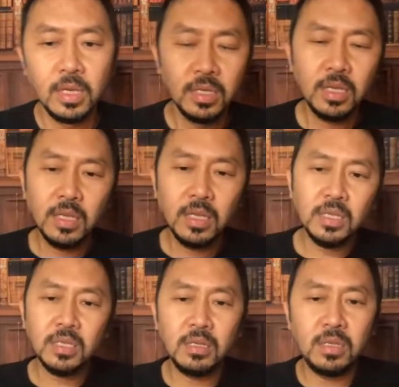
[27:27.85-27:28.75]
This
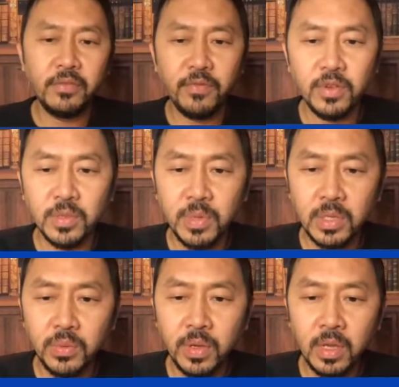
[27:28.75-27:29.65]
is the difference
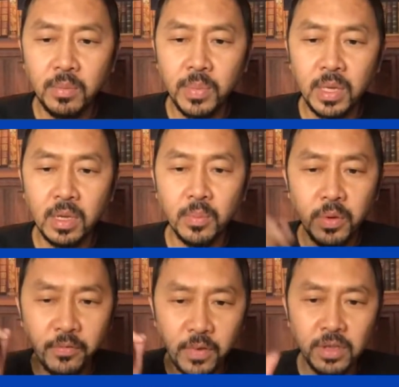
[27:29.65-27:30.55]
between being a
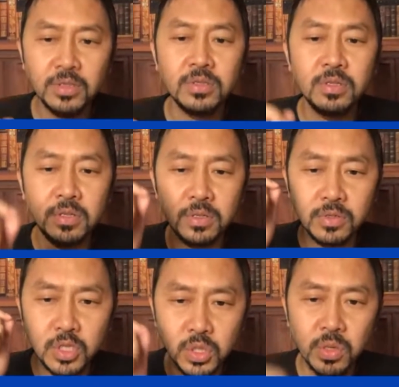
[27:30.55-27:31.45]
professional,
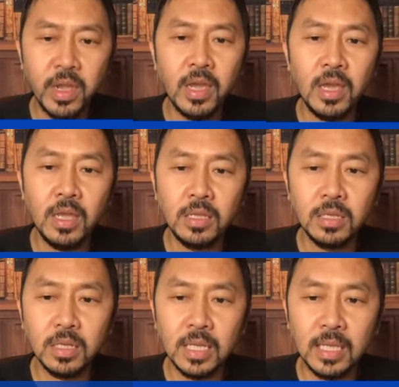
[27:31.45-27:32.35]

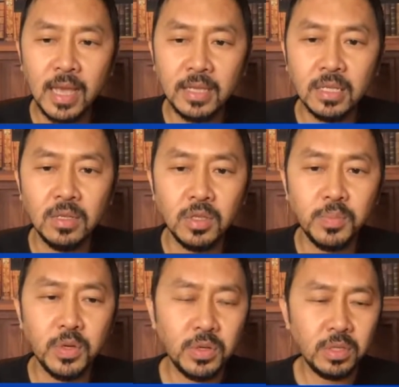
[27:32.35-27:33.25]
trained, licensed
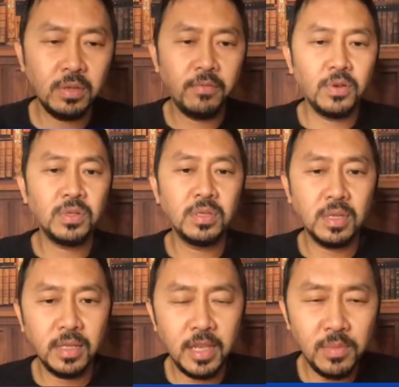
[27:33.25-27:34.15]
person versus a
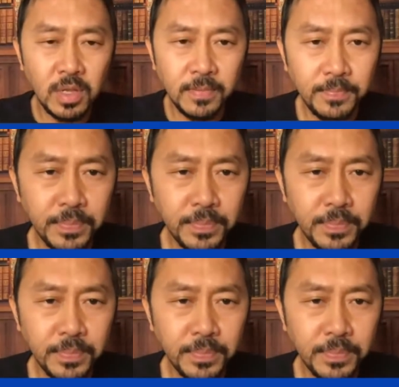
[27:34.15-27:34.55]
layman.